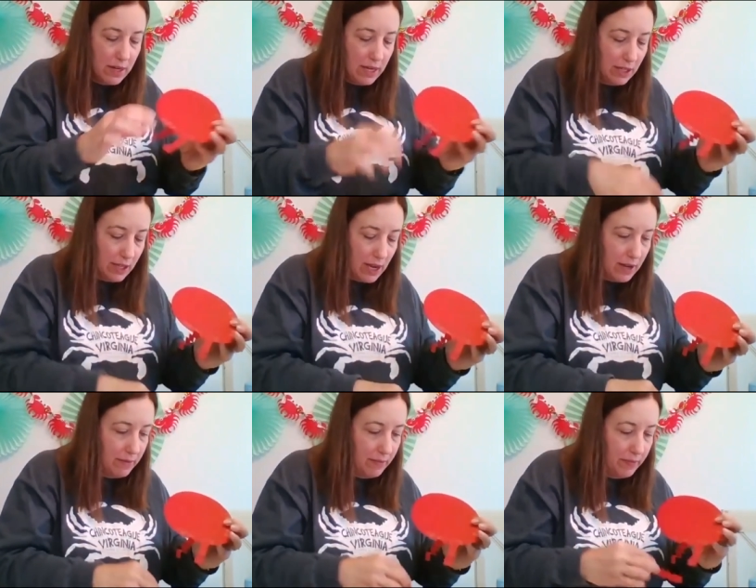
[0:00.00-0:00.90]
on each
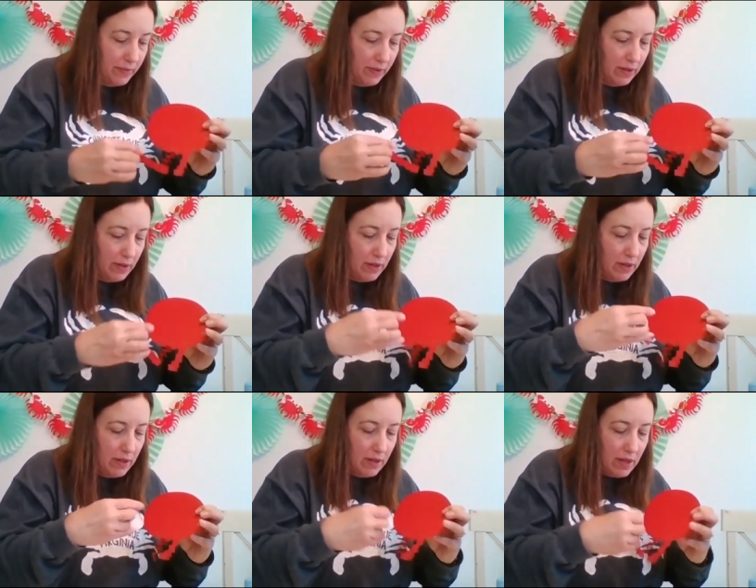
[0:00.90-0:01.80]
side,
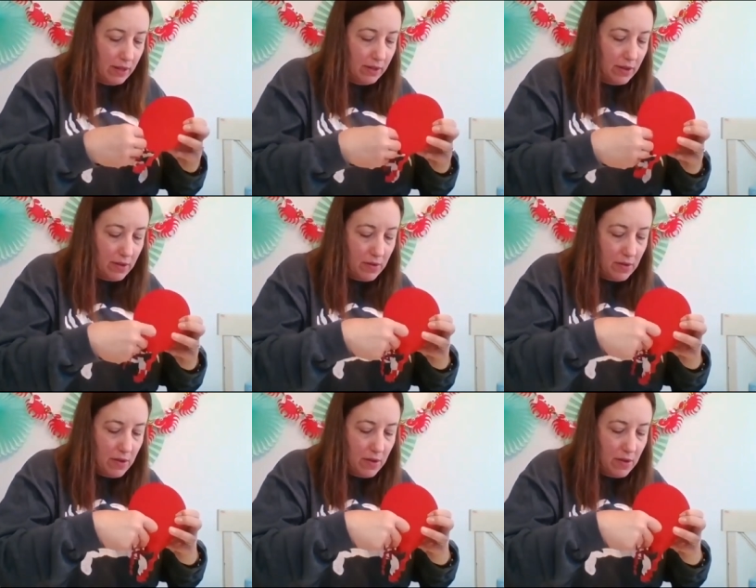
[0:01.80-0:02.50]
like so.